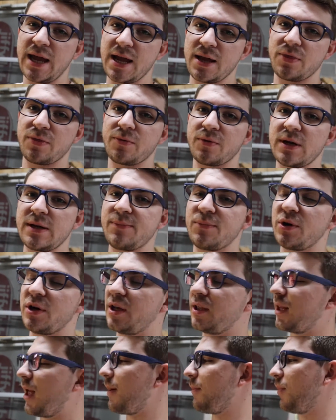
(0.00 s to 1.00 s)
and 3D
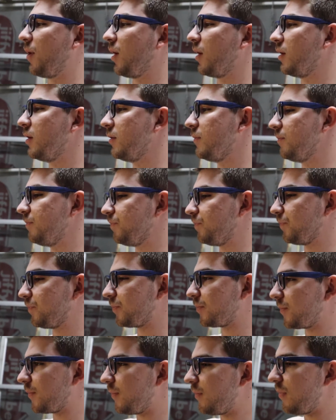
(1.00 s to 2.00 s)
printing that part.
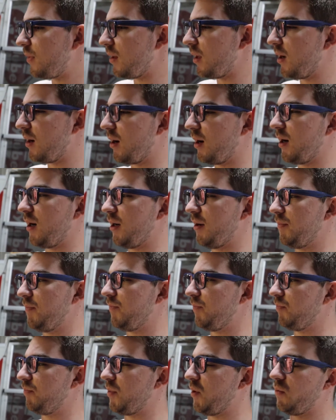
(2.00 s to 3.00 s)

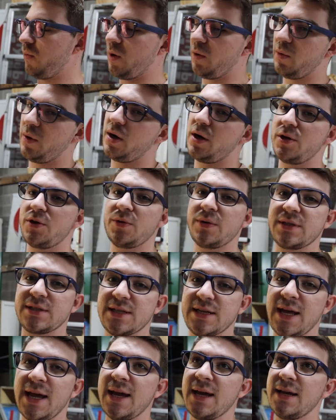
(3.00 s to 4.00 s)
But what we are doing
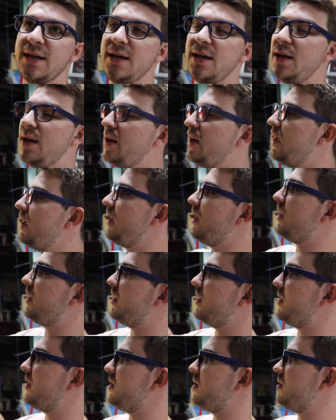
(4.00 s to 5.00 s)
today
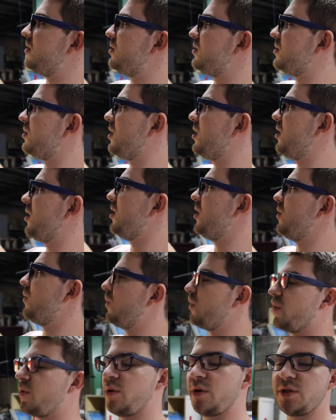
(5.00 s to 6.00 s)
is
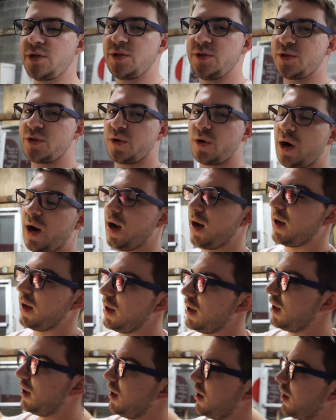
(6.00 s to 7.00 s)
we're going to try